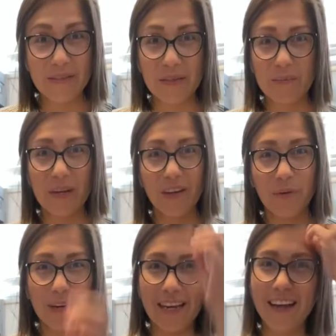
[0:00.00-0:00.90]
So it's been a
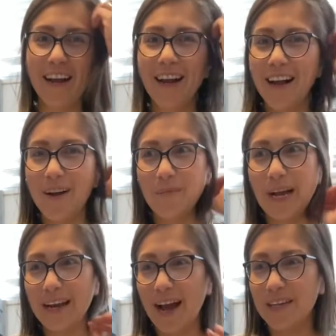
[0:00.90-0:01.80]
good week,
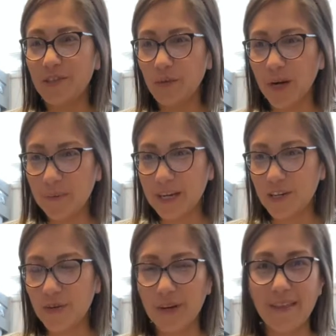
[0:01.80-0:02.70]
but I do want to make
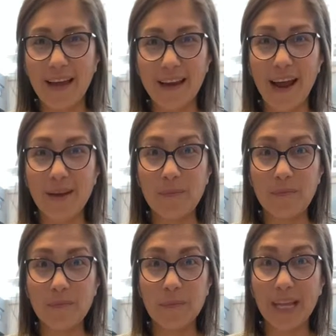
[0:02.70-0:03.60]
sure that
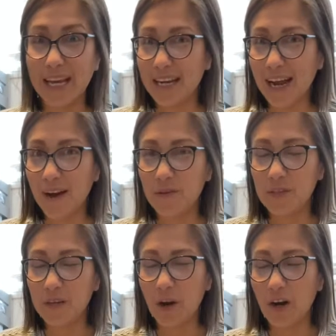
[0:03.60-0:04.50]
I'm planning
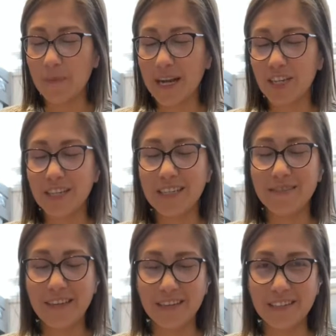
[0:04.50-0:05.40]
out our
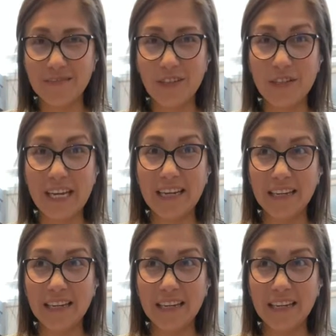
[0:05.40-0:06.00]
imaginative narrative unit